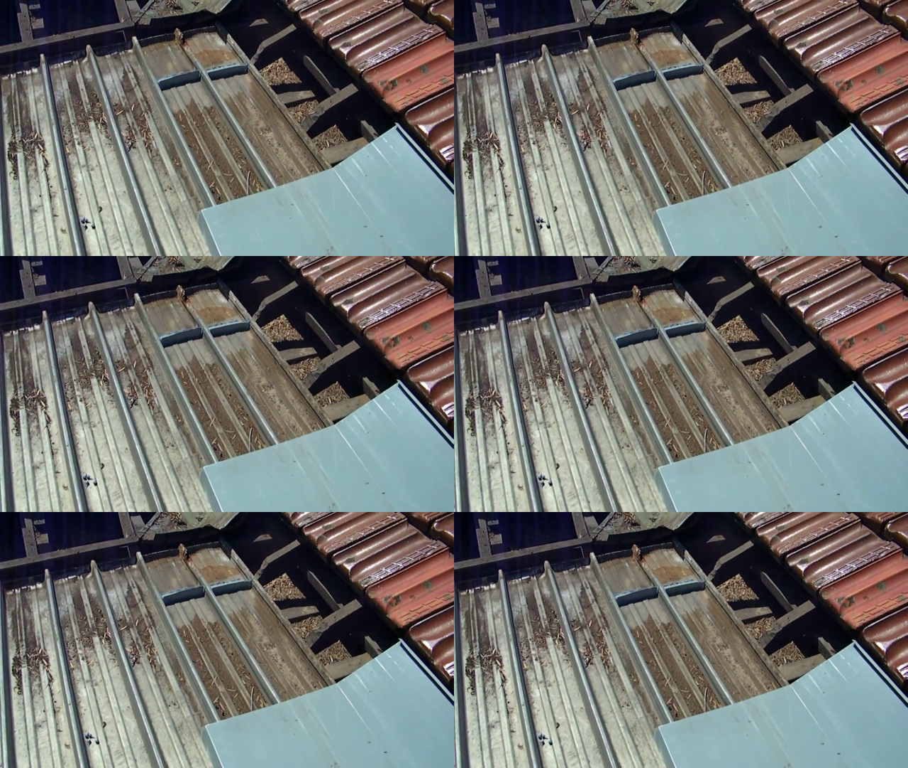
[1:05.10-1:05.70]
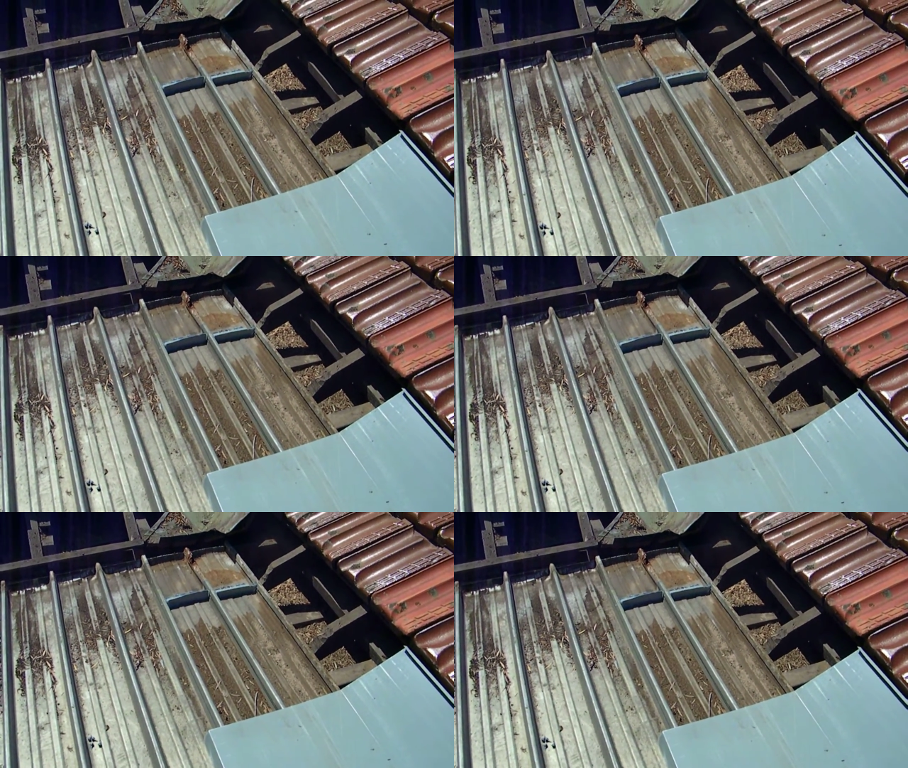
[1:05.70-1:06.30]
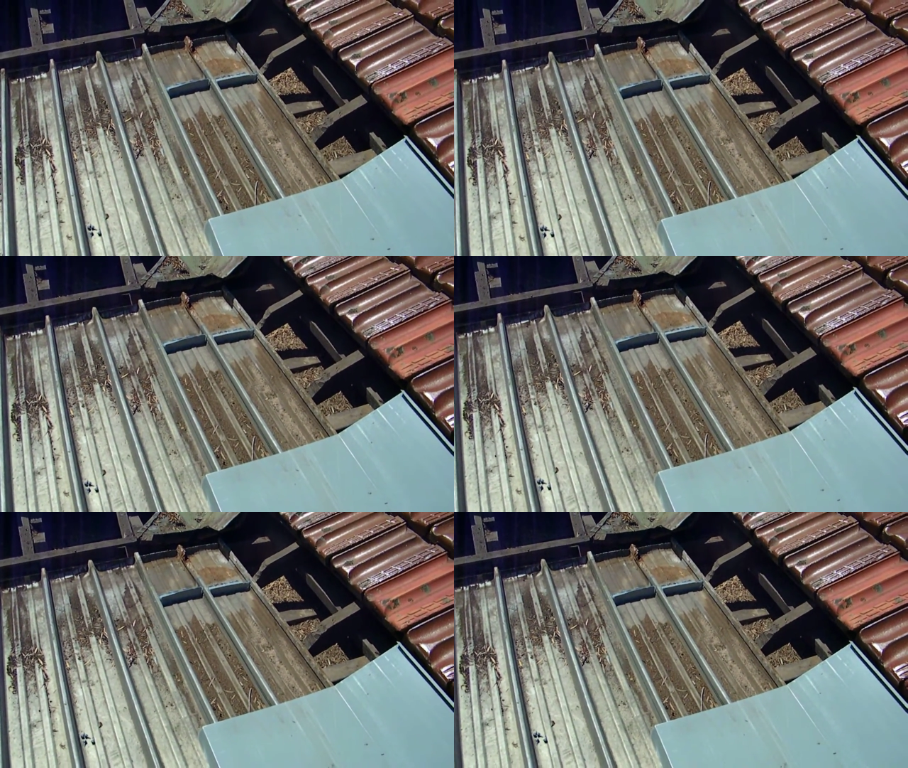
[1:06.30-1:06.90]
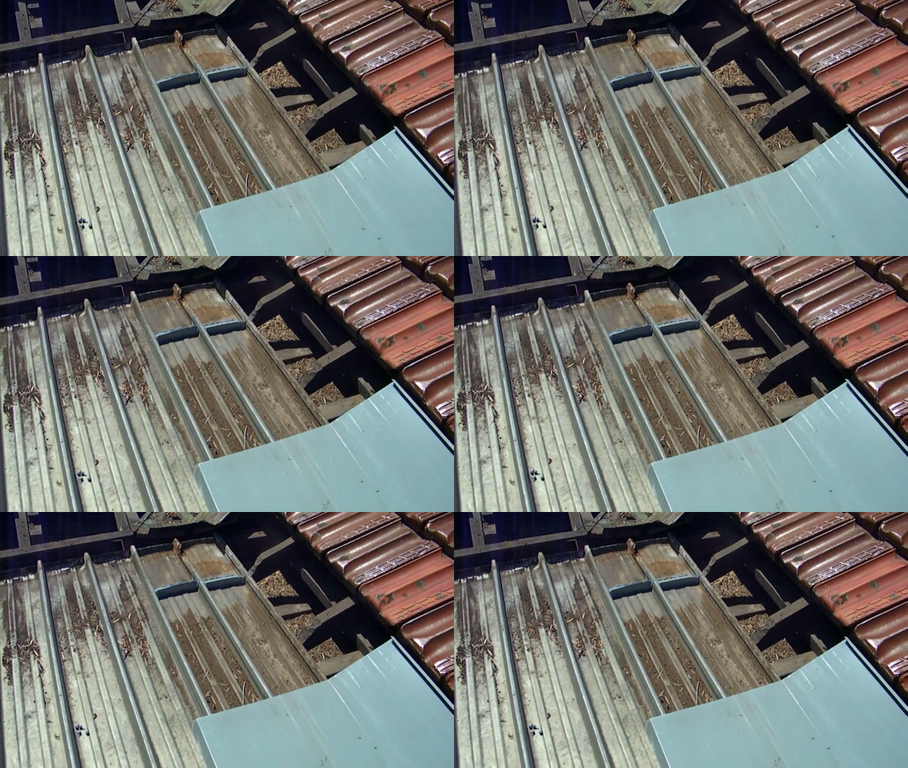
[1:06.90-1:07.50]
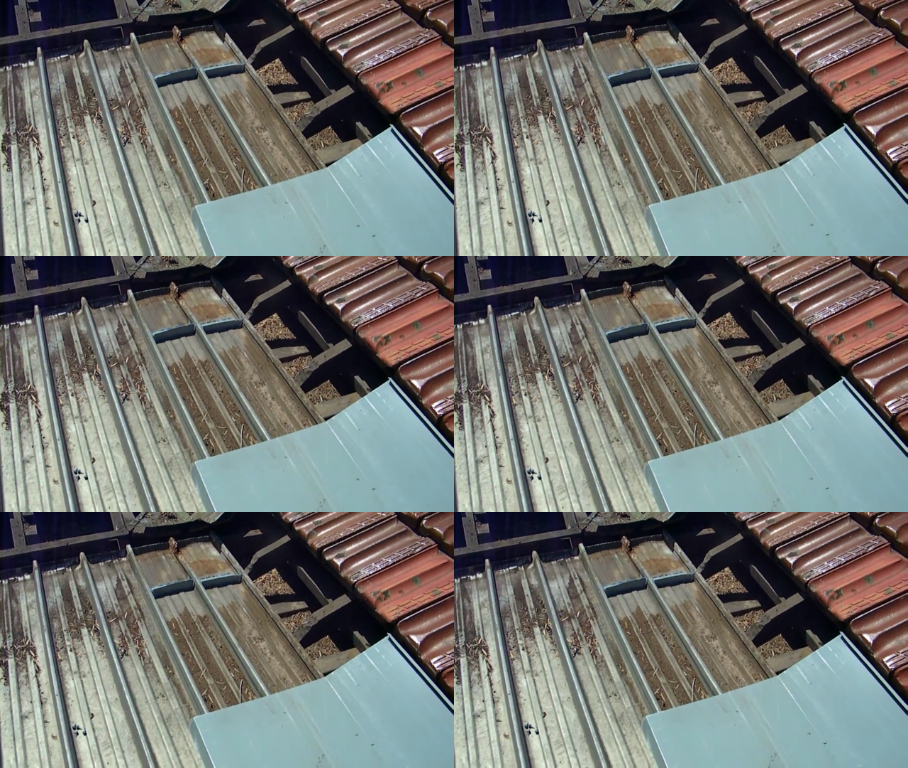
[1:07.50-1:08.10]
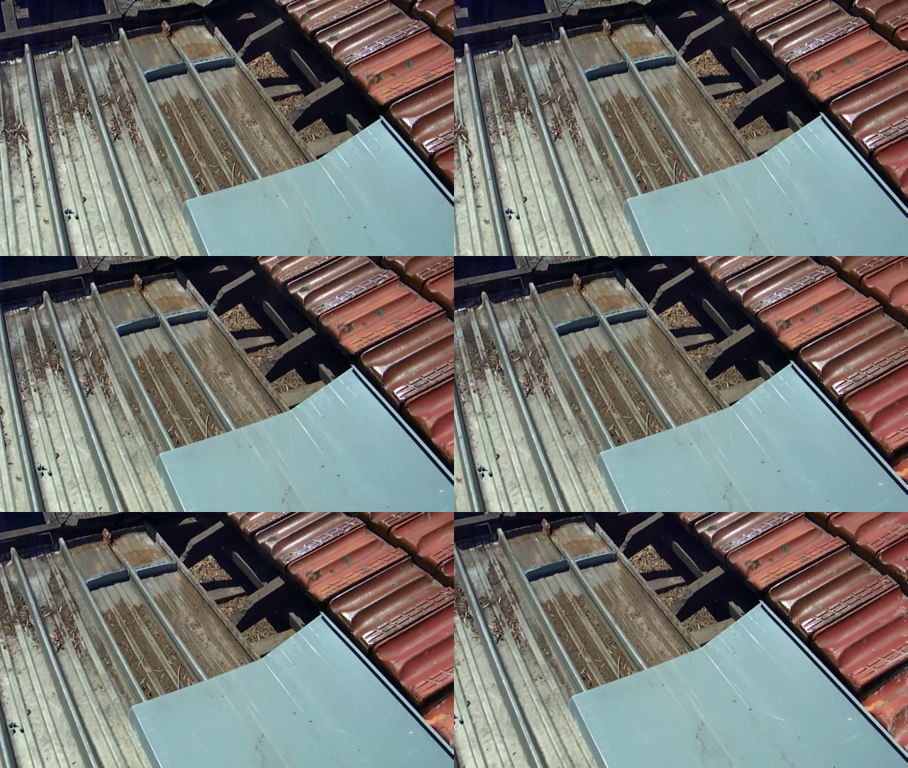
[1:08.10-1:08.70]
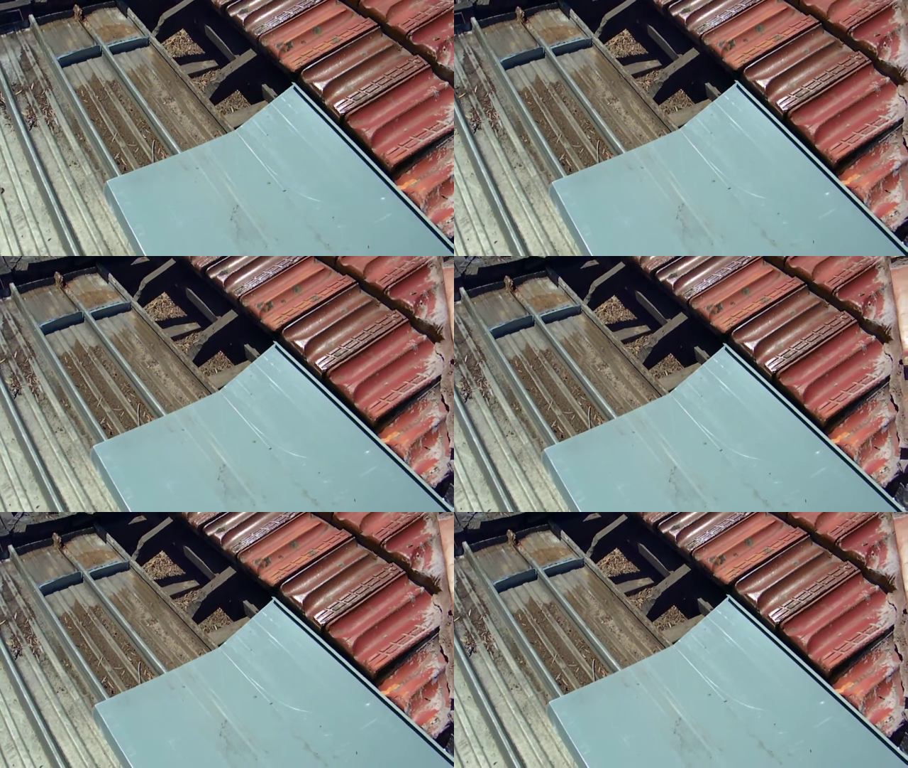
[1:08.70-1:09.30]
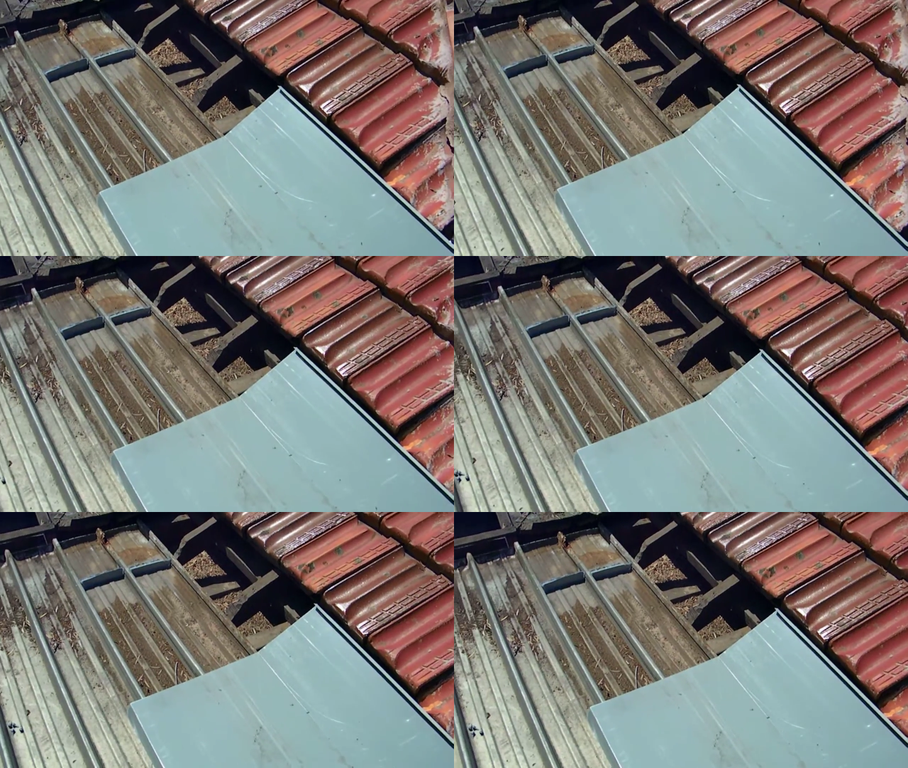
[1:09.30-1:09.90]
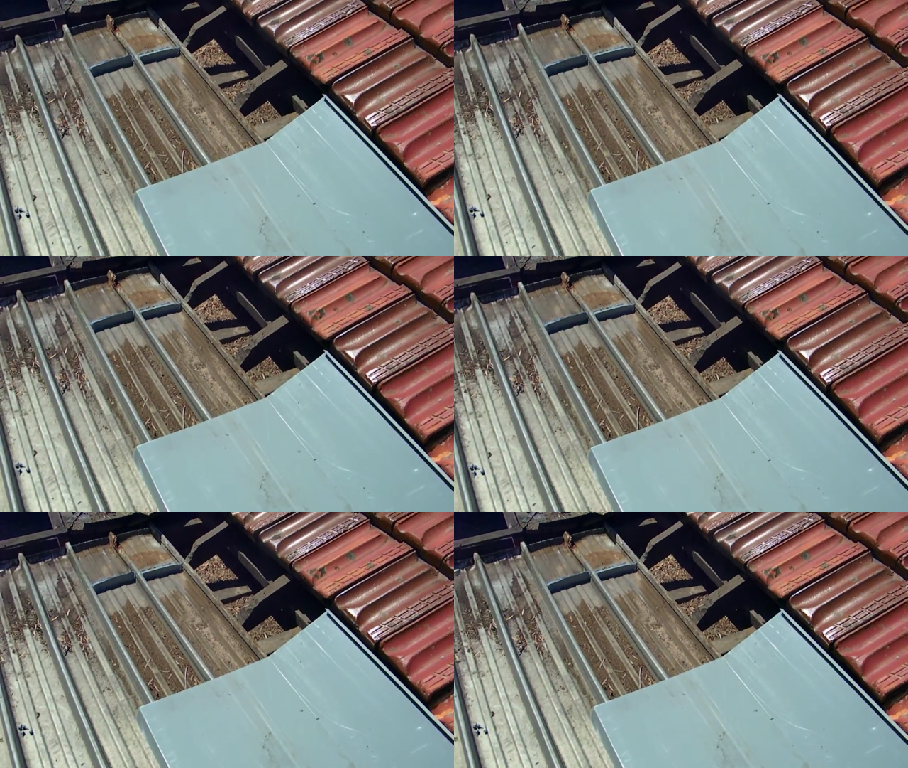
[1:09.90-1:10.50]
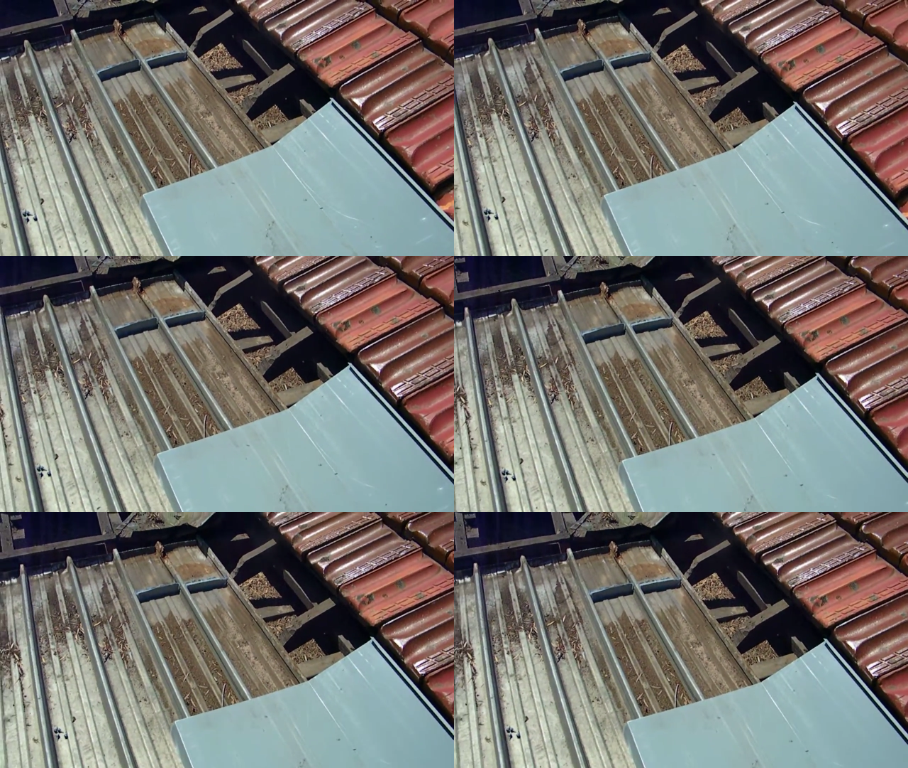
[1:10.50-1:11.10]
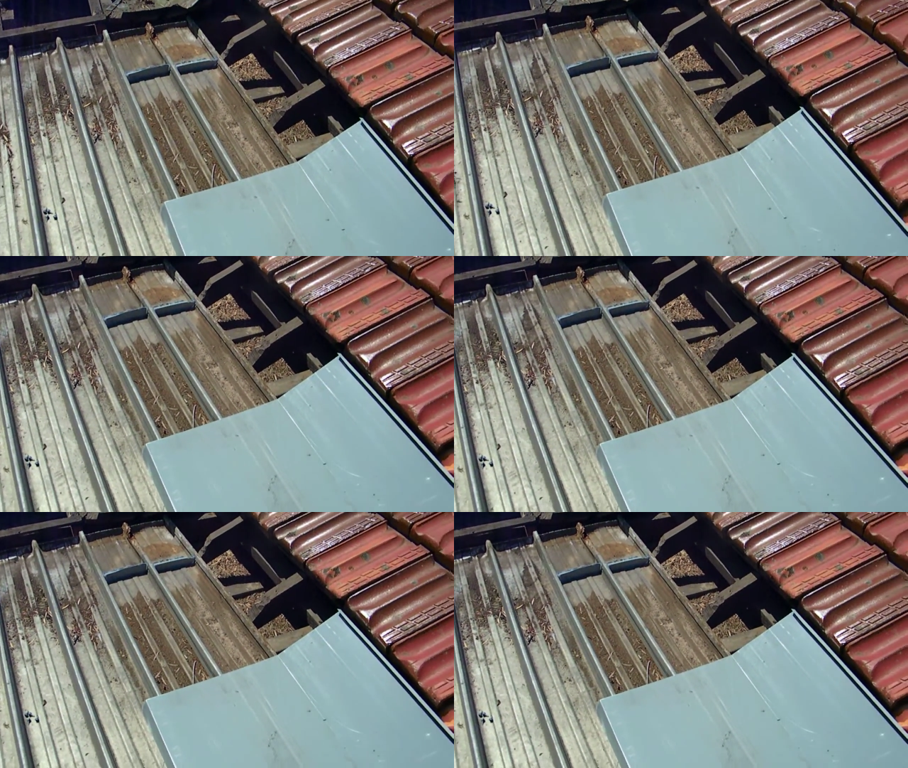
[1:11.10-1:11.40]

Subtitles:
Nobody's mouth can be seen.